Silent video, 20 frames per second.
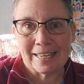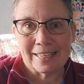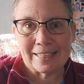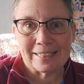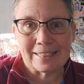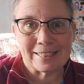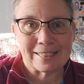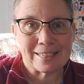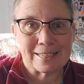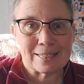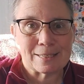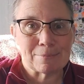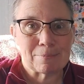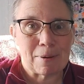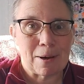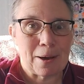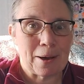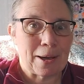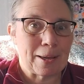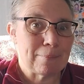this is
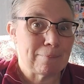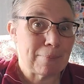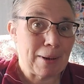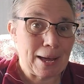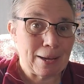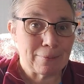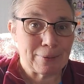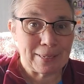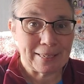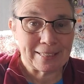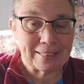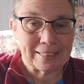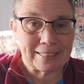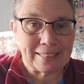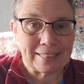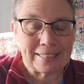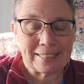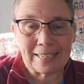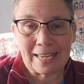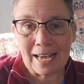my
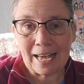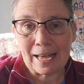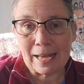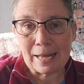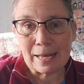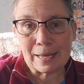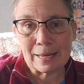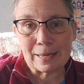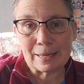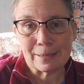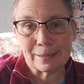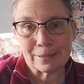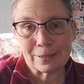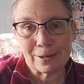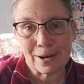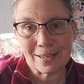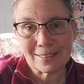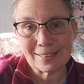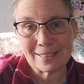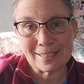bi-weekly
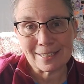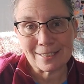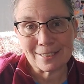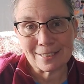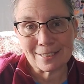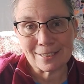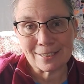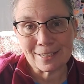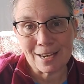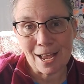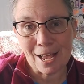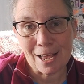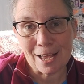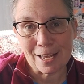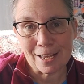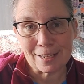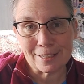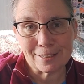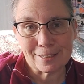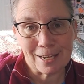cross-stitch
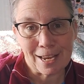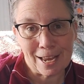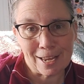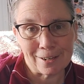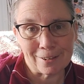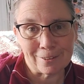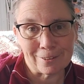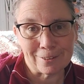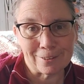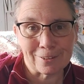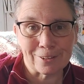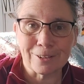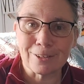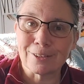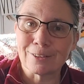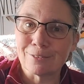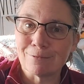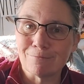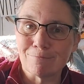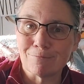channel
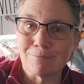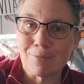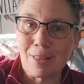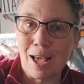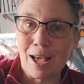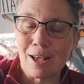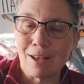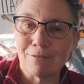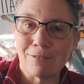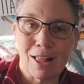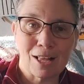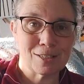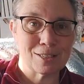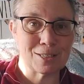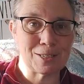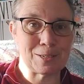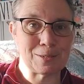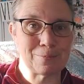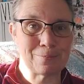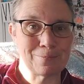or
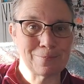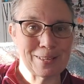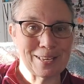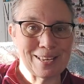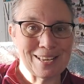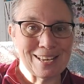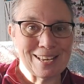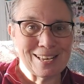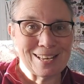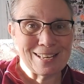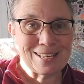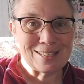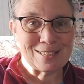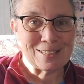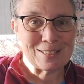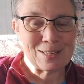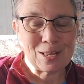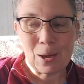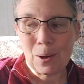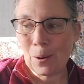Flosstube.
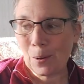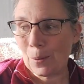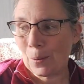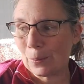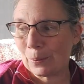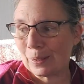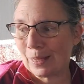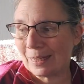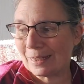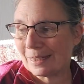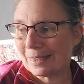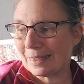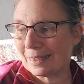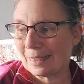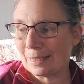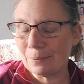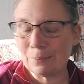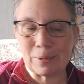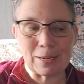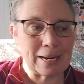So let's
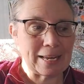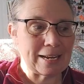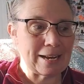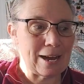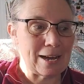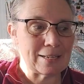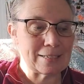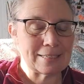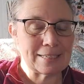see what I got